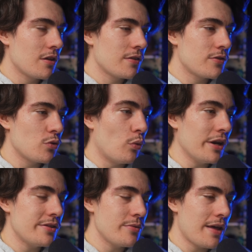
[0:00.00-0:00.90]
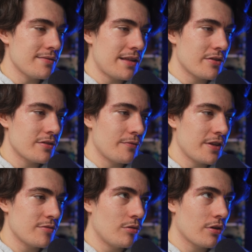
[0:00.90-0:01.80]
$22,000 in
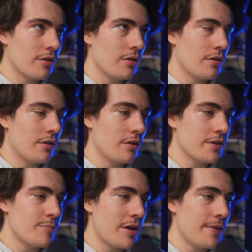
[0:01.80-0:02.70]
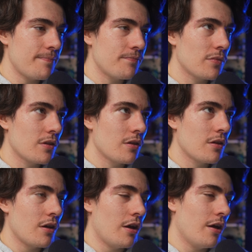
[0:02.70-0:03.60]
Facebook spend,
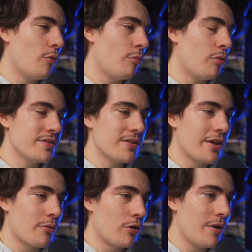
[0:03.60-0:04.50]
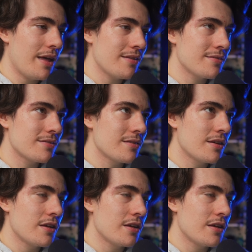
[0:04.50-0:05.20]
1.78 ROAS.